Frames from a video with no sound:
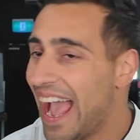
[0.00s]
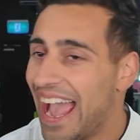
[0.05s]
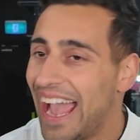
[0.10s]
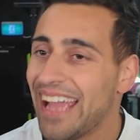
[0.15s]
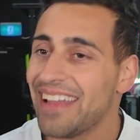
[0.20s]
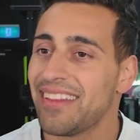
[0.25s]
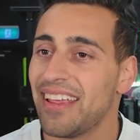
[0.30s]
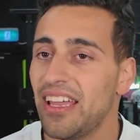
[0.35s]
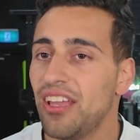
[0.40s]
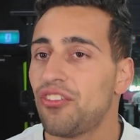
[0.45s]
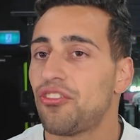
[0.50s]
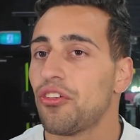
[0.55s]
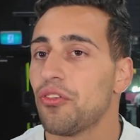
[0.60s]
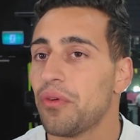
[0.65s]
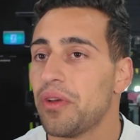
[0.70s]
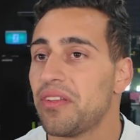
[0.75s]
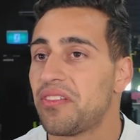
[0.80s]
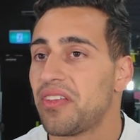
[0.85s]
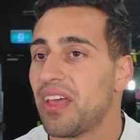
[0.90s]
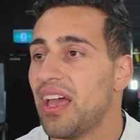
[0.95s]
and the
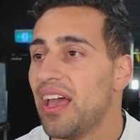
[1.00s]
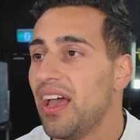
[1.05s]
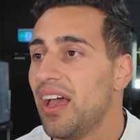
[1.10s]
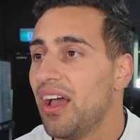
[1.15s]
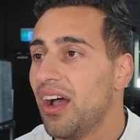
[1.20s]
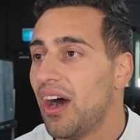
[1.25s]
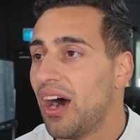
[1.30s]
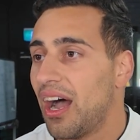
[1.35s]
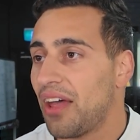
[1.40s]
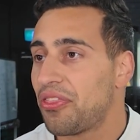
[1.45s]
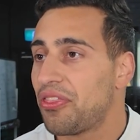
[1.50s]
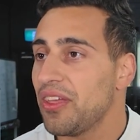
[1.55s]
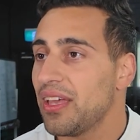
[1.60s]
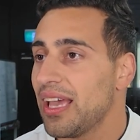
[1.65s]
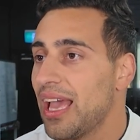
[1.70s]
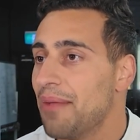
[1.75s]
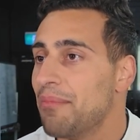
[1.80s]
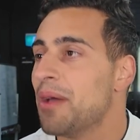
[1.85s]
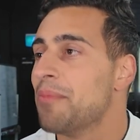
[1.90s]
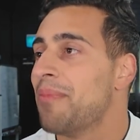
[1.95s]
issue is, I
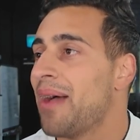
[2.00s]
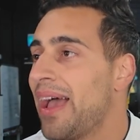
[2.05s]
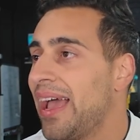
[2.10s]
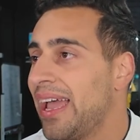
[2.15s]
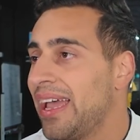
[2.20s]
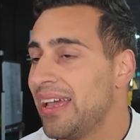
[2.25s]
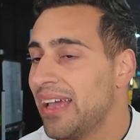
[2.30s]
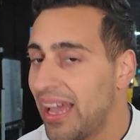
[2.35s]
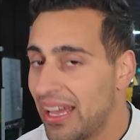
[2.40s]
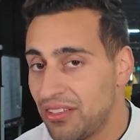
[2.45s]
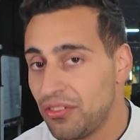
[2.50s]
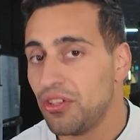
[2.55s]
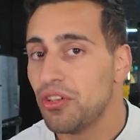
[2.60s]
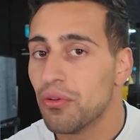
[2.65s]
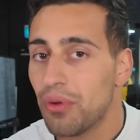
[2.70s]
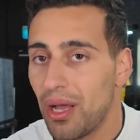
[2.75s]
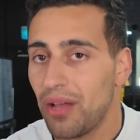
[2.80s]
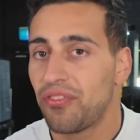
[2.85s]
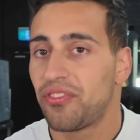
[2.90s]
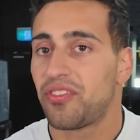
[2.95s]
think MMA and
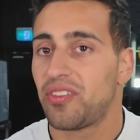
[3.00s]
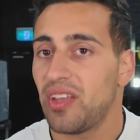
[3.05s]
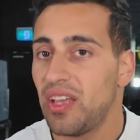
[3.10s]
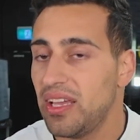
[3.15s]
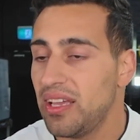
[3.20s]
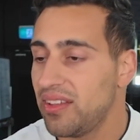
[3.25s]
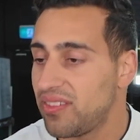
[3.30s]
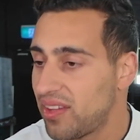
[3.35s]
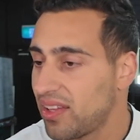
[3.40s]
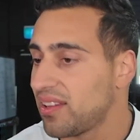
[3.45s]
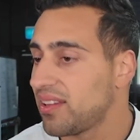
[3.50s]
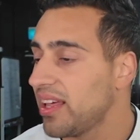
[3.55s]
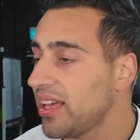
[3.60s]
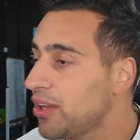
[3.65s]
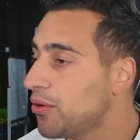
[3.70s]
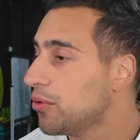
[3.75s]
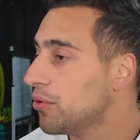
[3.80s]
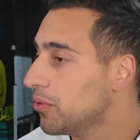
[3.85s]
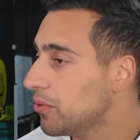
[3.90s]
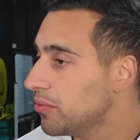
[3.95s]
UFC is
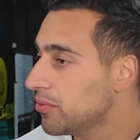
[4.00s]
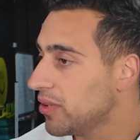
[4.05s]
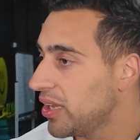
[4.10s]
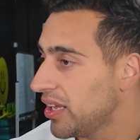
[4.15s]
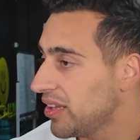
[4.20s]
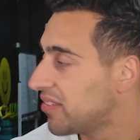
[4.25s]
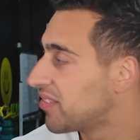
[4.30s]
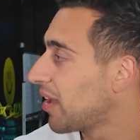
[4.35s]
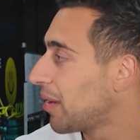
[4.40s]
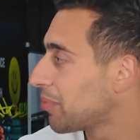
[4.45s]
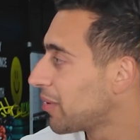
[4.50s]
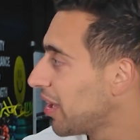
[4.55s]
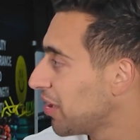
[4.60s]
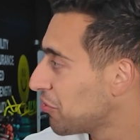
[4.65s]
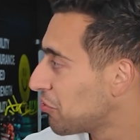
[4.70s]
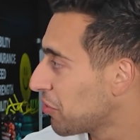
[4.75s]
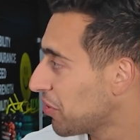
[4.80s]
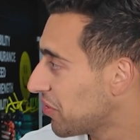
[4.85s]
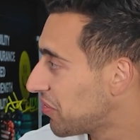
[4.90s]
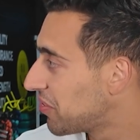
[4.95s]
illegal in some
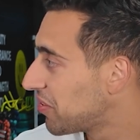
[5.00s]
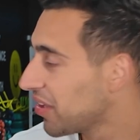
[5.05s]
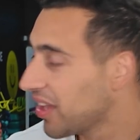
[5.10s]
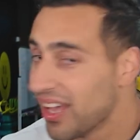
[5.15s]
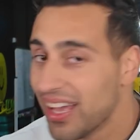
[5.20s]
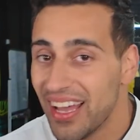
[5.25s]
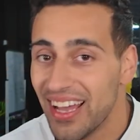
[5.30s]
countries.